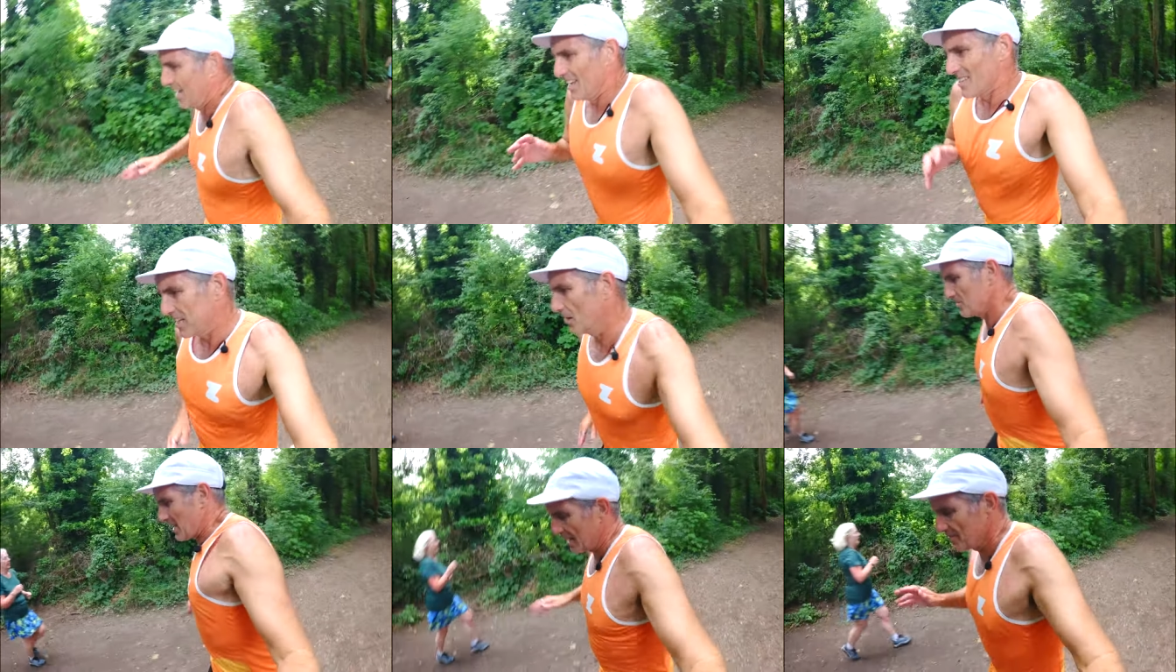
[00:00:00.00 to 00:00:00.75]

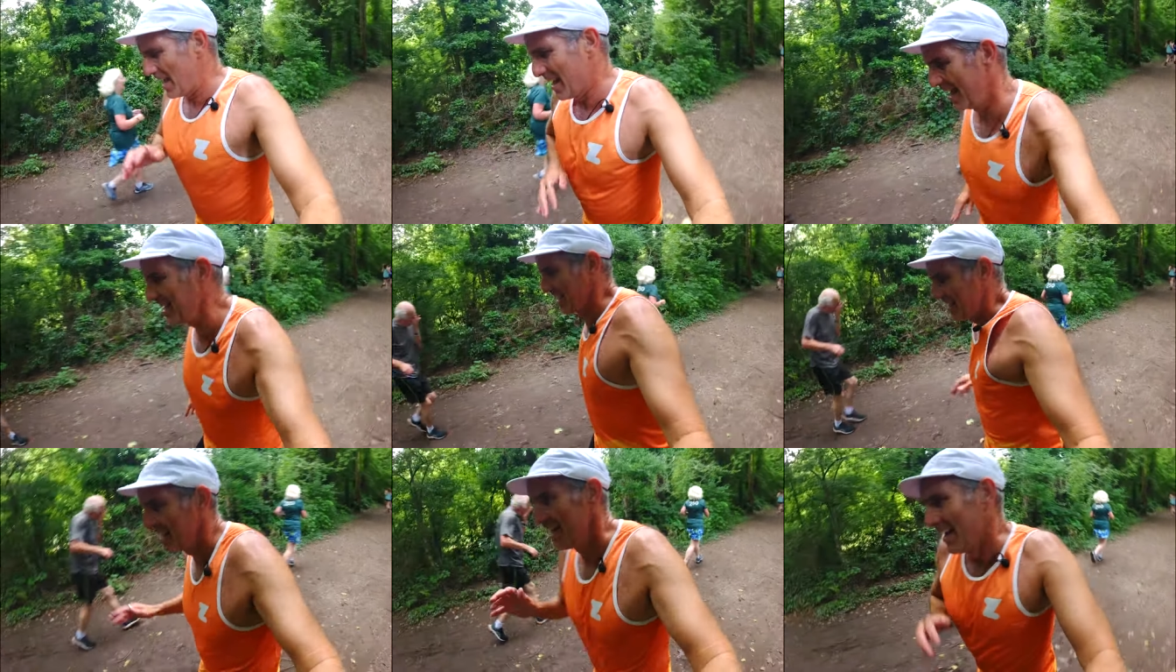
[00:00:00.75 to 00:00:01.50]
So down.
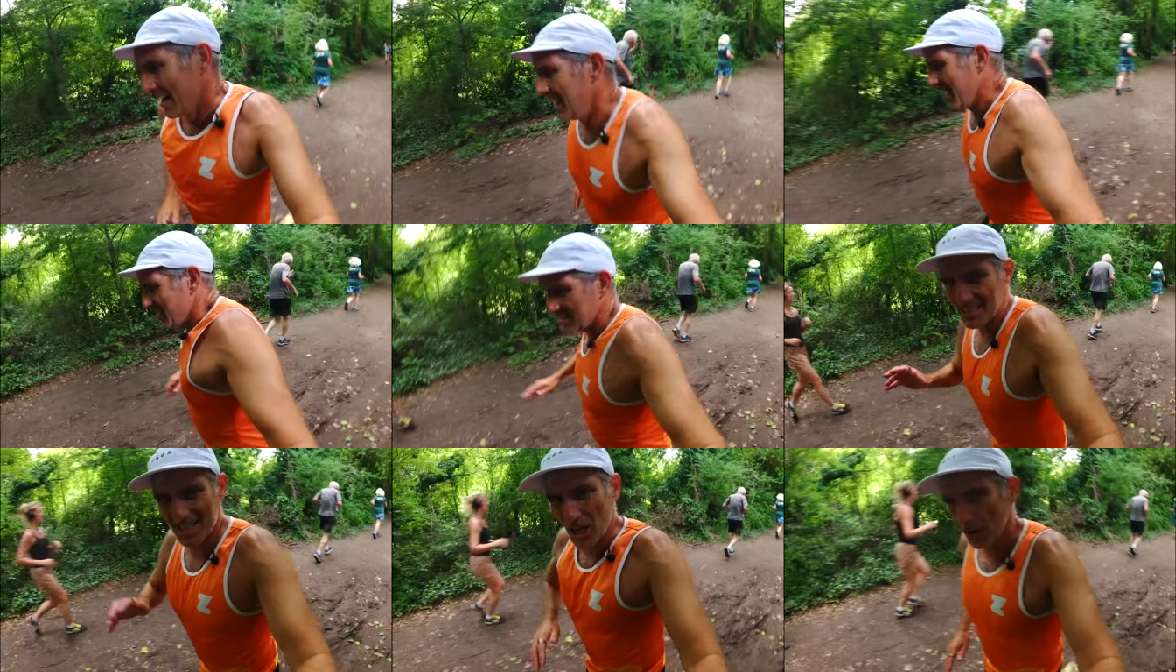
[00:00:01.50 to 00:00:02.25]

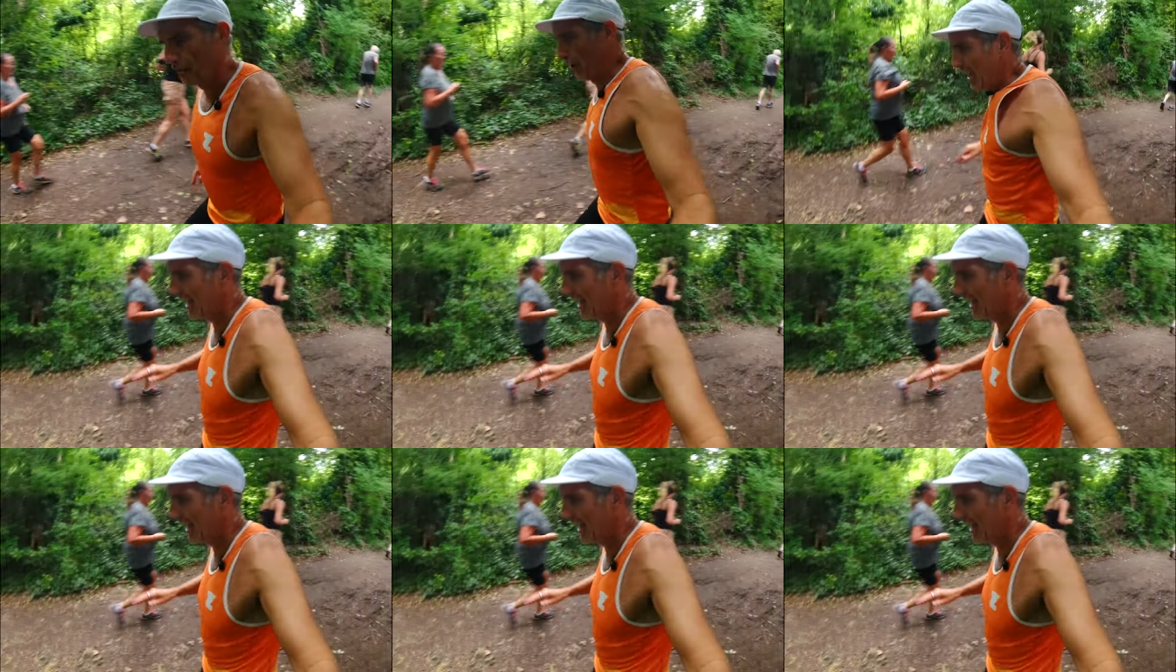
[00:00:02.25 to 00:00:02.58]
This is tough.